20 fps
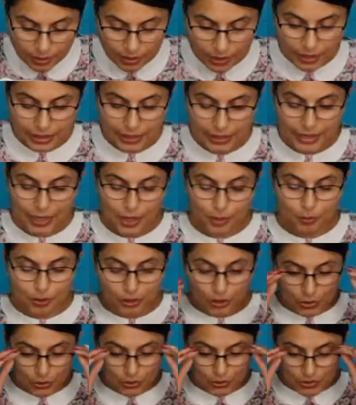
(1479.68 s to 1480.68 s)
And now,
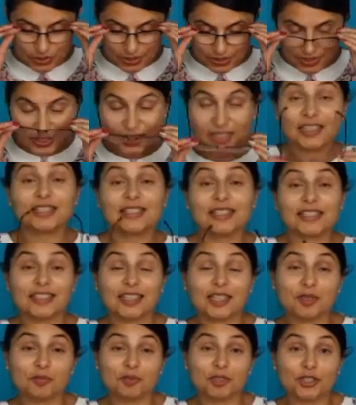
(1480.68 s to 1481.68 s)
because this
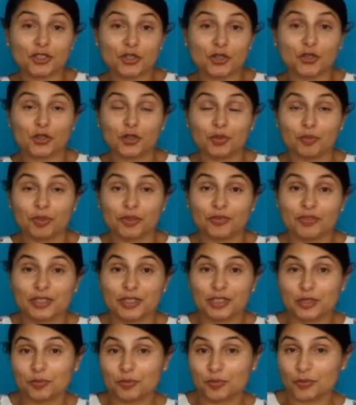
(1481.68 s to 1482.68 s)
seam is going to be
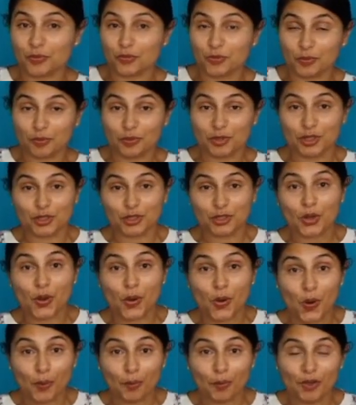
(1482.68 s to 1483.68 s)
visible from the
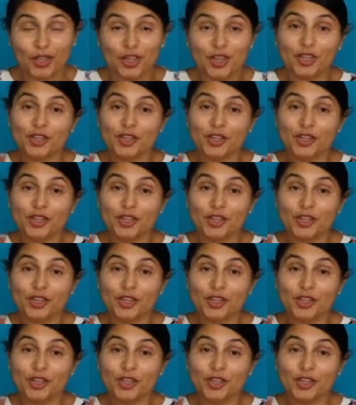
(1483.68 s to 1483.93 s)
top,